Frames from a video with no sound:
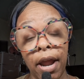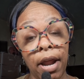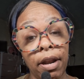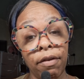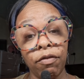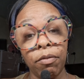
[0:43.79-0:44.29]

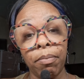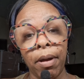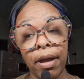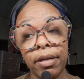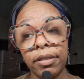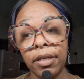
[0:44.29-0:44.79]
And if you
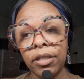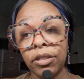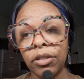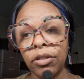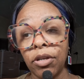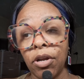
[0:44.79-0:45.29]
pay
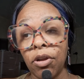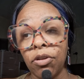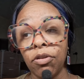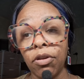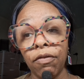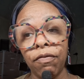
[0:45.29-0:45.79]
attention,
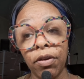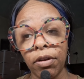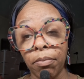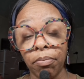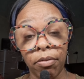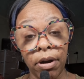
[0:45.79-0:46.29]
you can feel
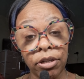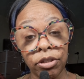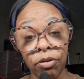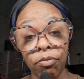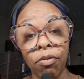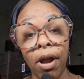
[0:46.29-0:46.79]
the
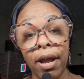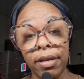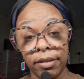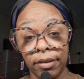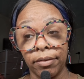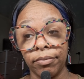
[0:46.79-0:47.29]
pressure
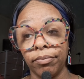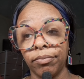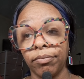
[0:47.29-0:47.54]
rising.